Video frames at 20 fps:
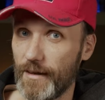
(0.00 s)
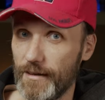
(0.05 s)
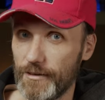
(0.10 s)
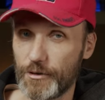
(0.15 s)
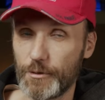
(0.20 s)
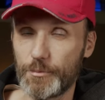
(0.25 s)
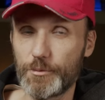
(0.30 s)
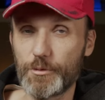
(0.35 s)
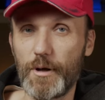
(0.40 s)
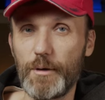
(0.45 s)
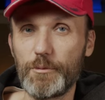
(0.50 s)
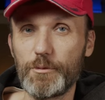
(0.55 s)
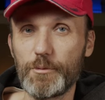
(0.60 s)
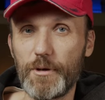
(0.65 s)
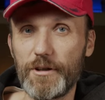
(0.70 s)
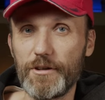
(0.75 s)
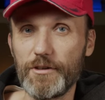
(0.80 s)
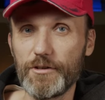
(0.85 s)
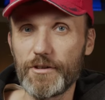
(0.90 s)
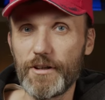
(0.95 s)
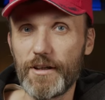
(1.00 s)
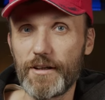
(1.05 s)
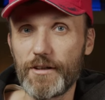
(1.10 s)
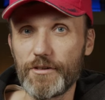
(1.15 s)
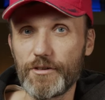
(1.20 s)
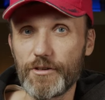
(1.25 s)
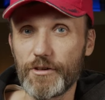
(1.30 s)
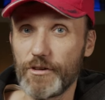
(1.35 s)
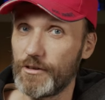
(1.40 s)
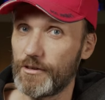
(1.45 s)
subscribe to my
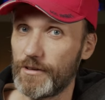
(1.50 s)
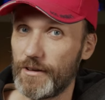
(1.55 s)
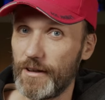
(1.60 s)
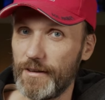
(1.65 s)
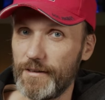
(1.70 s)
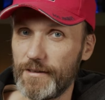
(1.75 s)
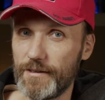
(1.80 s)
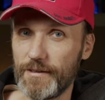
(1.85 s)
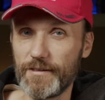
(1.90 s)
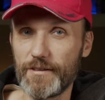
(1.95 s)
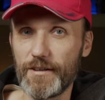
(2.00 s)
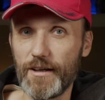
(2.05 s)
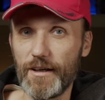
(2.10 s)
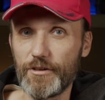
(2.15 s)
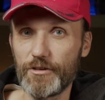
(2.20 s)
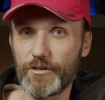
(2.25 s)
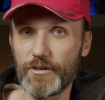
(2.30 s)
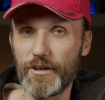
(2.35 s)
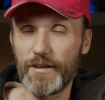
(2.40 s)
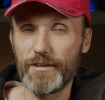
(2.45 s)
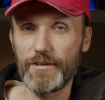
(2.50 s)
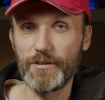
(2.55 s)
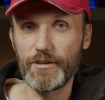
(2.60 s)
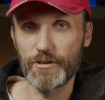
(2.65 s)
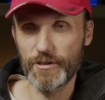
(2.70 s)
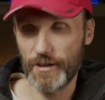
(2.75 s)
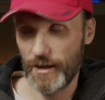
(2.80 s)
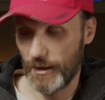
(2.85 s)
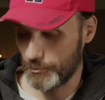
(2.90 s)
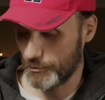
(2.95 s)
newsletter so you're in, in touch and
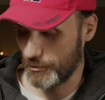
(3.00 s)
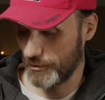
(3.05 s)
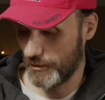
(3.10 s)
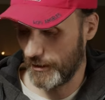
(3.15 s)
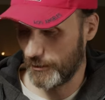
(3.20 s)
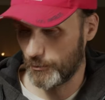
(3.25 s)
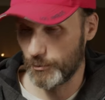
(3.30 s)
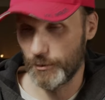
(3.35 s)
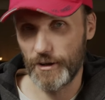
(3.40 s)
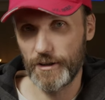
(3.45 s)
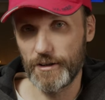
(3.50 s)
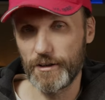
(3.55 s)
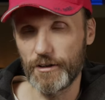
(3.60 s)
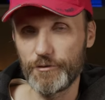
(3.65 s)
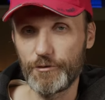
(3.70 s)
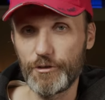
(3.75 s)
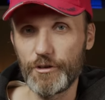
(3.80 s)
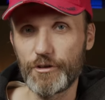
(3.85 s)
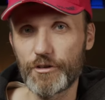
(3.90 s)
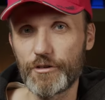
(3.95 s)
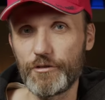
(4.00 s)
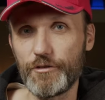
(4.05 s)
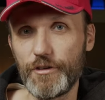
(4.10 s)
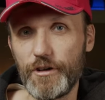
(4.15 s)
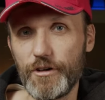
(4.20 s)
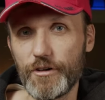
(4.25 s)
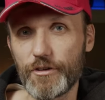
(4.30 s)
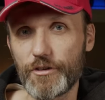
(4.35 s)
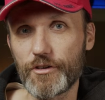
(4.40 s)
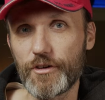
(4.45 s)
you're up to date with any future
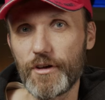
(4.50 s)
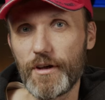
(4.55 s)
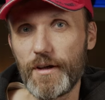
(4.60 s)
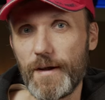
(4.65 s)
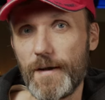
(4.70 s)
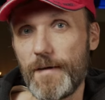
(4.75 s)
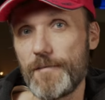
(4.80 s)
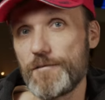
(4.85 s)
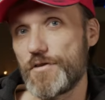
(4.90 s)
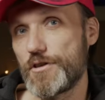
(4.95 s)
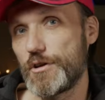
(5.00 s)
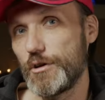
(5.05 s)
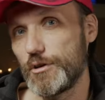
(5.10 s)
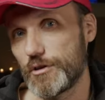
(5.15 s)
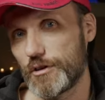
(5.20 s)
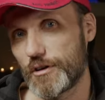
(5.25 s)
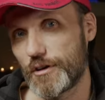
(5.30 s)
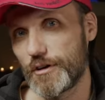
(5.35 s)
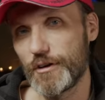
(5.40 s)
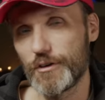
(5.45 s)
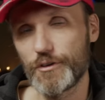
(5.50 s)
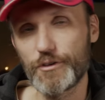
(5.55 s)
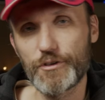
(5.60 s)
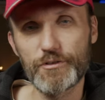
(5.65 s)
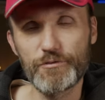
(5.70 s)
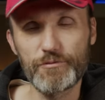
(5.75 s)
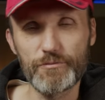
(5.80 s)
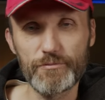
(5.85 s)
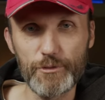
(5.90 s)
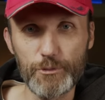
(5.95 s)
videos
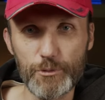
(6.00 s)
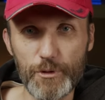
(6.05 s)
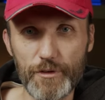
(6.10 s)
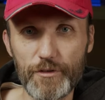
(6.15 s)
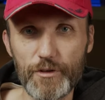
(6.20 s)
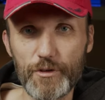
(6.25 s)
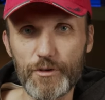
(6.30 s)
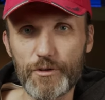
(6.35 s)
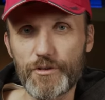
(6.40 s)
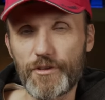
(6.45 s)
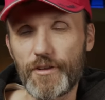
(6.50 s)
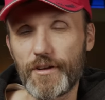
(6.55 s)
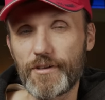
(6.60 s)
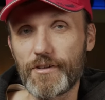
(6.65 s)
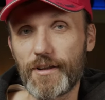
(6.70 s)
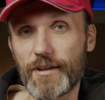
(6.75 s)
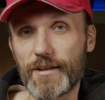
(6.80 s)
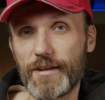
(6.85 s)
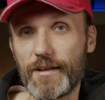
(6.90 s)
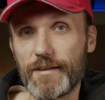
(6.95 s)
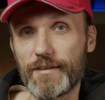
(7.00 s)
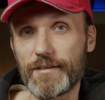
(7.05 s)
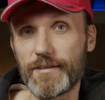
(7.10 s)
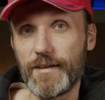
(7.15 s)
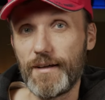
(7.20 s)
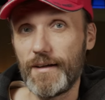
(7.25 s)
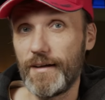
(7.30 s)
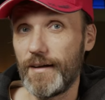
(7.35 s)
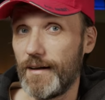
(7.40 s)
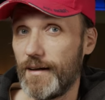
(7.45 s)
tutorials reviews things like that
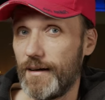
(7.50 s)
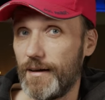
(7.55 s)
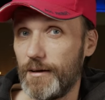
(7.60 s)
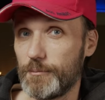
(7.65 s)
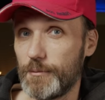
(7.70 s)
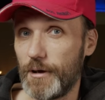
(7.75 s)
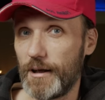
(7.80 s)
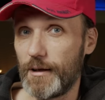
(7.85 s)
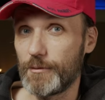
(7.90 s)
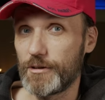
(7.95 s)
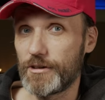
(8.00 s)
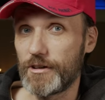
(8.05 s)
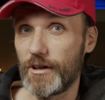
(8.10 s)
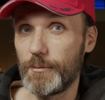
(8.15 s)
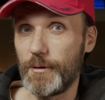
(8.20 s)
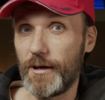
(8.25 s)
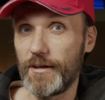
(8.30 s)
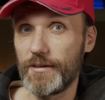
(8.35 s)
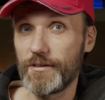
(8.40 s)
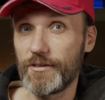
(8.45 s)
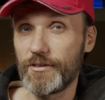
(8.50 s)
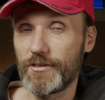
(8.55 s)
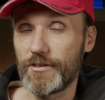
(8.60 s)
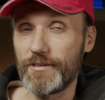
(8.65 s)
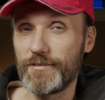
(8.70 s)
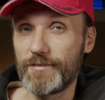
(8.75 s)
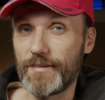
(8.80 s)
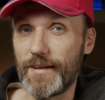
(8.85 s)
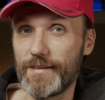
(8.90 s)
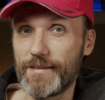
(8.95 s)
my name is Tom Antos
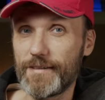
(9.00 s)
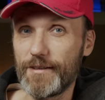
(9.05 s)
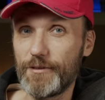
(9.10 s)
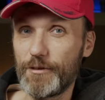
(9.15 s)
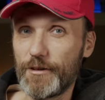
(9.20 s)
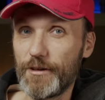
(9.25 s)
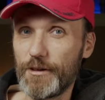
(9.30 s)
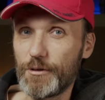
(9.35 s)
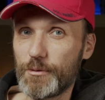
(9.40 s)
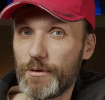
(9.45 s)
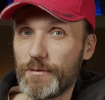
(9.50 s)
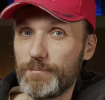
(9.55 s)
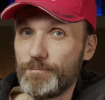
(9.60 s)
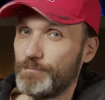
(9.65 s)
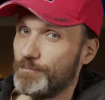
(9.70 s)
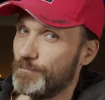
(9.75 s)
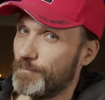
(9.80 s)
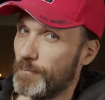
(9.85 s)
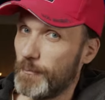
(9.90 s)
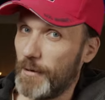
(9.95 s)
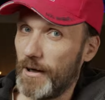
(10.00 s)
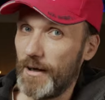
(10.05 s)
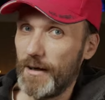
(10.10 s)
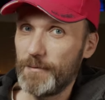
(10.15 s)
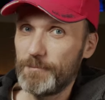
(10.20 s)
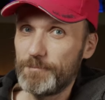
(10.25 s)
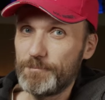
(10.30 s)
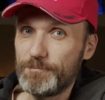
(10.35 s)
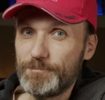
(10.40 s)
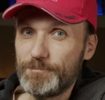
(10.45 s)
and that's it for this one bye